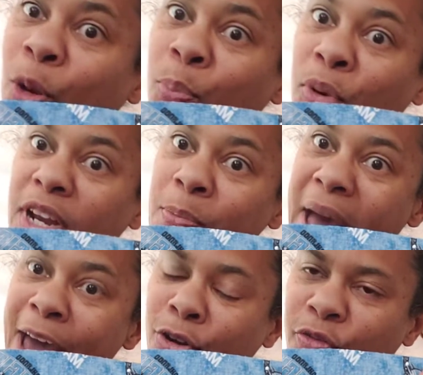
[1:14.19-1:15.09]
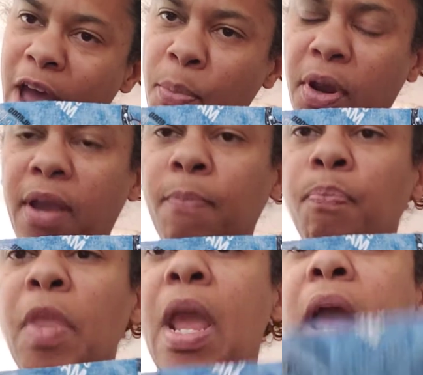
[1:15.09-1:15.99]
pretty pattern fabric,
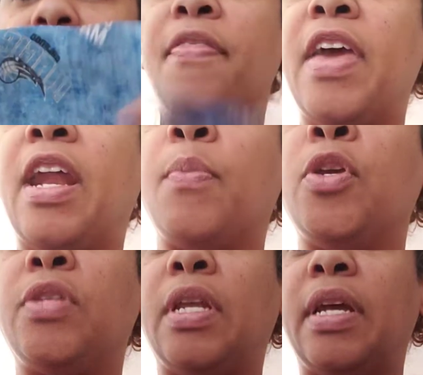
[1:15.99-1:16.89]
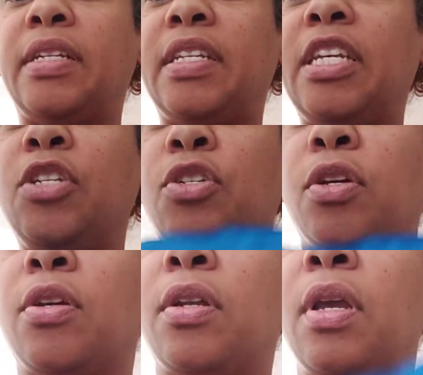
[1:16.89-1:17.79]
and then I'm using a
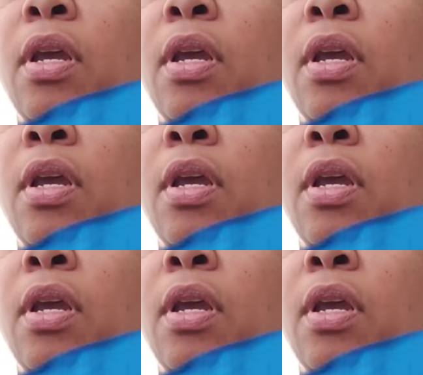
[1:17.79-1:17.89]
t-shirt